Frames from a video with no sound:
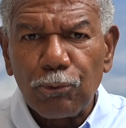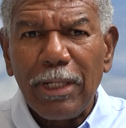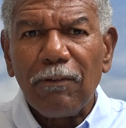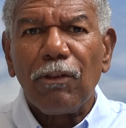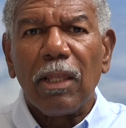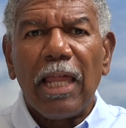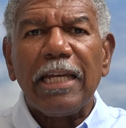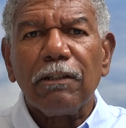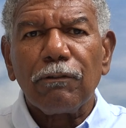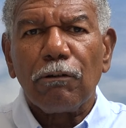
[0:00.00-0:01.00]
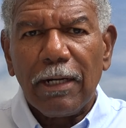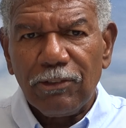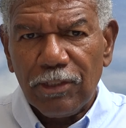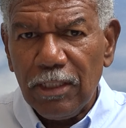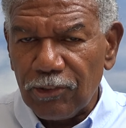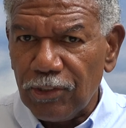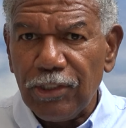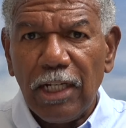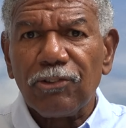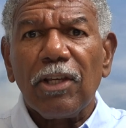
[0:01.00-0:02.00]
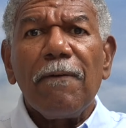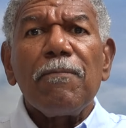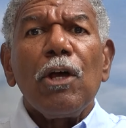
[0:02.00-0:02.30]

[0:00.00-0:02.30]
We have the light of Christ in us. And yes,